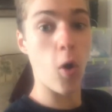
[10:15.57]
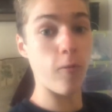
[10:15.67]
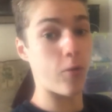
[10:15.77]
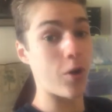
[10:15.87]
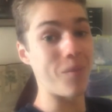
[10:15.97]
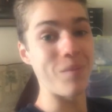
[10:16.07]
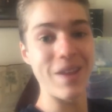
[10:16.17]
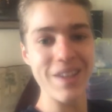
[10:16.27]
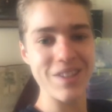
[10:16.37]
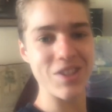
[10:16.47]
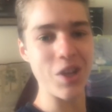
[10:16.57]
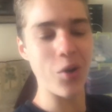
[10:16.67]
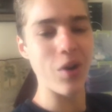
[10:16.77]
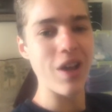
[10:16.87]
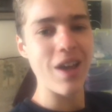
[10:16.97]
over a minute,
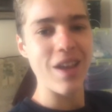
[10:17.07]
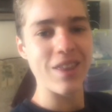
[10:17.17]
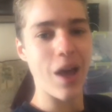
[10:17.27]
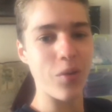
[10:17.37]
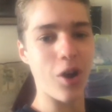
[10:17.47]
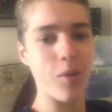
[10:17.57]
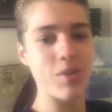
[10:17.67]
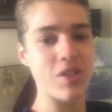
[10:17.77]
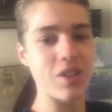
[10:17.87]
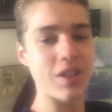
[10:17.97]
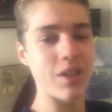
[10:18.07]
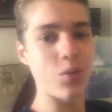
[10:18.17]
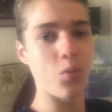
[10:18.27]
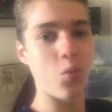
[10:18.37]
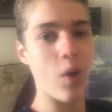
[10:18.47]
so that would
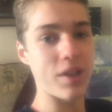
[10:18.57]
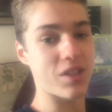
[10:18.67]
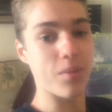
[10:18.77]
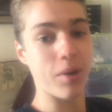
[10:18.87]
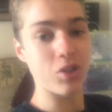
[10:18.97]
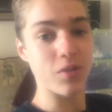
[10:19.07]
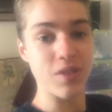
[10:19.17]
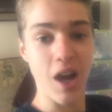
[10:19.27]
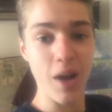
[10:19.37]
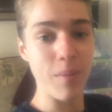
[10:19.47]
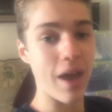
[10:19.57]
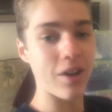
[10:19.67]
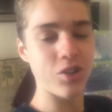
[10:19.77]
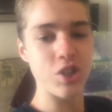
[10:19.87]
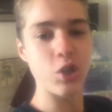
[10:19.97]
obviously waste a bunch of time,
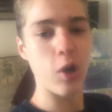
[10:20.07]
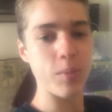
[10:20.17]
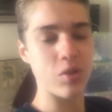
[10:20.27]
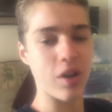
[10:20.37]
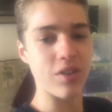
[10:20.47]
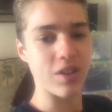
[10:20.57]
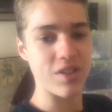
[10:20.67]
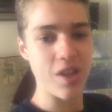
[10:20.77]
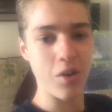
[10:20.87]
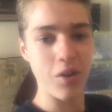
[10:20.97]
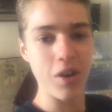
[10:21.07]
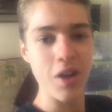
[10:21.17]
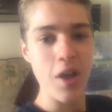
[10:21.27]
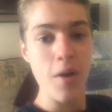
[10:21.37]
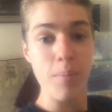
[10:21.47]
energy, grip strength,
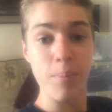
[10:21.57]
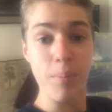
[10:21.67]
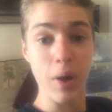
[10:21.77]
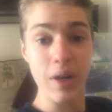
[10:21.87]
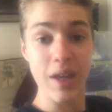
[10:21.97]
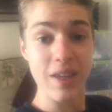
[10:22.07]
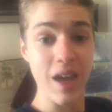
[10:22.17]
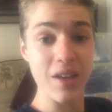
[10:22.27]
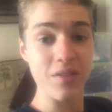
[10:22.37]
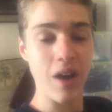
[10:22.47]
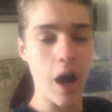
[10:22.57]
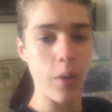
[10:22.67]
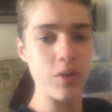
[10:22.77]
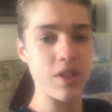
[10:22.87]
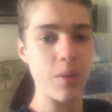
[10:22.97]
etc. But again,
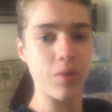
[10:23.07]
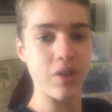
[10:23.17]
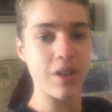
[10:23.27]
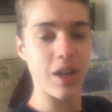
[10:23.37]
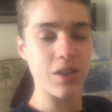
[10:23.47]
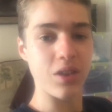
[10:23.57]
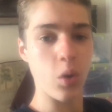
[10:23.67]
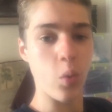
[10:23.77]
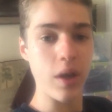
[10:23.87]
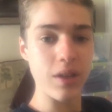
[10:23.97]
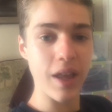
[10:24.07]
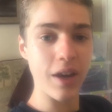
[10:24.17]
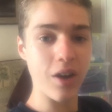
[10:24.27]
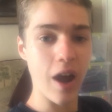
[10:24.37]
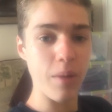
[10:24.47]
I was able to get the win
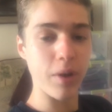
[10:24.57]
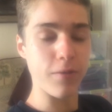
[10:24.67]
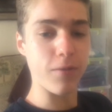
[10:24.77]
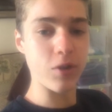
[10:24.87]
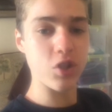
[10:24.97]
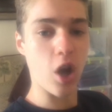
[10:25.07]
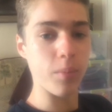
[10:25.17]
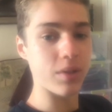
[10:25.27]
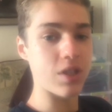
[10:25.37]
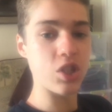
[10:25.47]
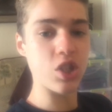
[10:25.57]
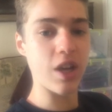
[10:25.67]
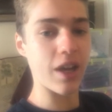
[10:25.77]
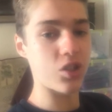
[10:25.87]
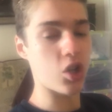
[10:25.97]
there at my first
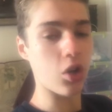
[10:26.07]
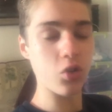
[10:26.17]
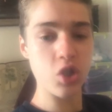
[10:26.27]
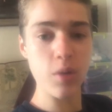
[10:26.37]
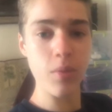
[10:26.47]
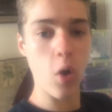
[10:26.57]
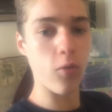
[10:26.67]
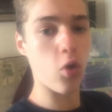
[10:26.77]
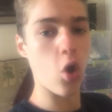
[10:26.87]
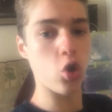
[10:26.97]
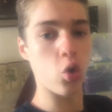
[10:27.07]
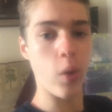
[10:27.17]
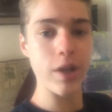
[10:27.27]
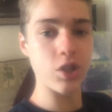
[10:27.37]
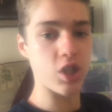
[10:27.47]
competition at Jungle Gym. Overall,
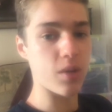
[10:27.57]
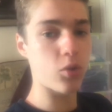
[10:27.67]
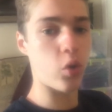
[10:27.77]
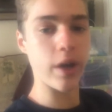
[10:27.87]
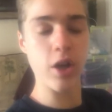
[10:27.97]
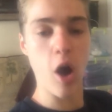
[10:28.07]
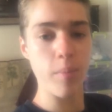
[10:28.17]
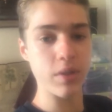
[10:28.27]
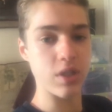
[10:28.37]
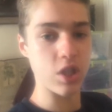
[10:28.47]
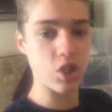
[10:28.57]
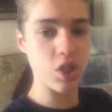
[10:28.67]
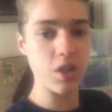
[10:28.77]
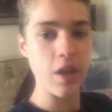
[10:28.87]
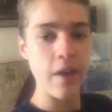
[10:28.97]
great gym, great
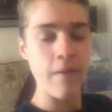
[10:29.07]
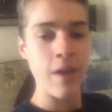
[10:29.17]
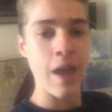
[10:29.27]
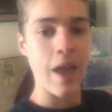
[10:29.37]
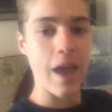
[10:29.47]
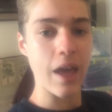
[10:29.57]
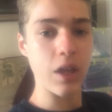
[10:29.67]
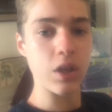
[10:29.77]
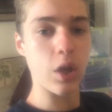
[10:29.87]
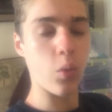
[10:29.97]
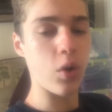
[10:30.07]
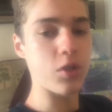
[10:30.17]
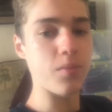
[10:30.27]
competition, and